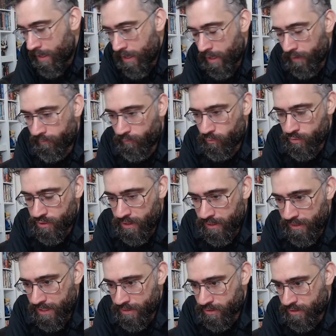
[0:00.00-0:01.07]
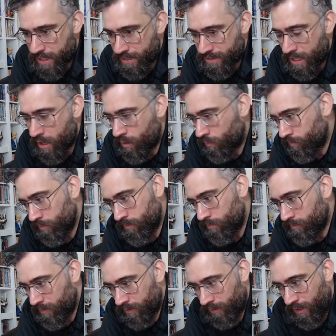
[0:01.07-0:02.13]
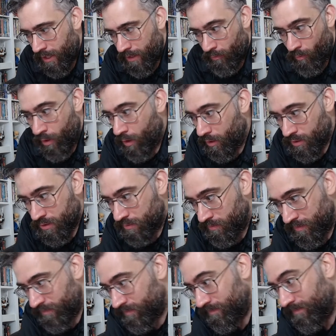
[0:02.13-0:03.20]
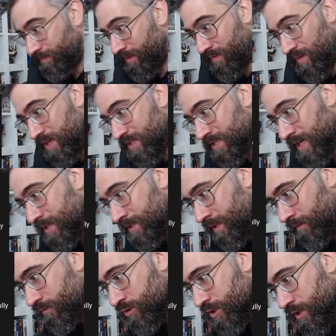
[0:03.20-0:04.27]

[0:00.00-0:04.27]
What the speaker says: Unfortunately, that's how it works with the incentives.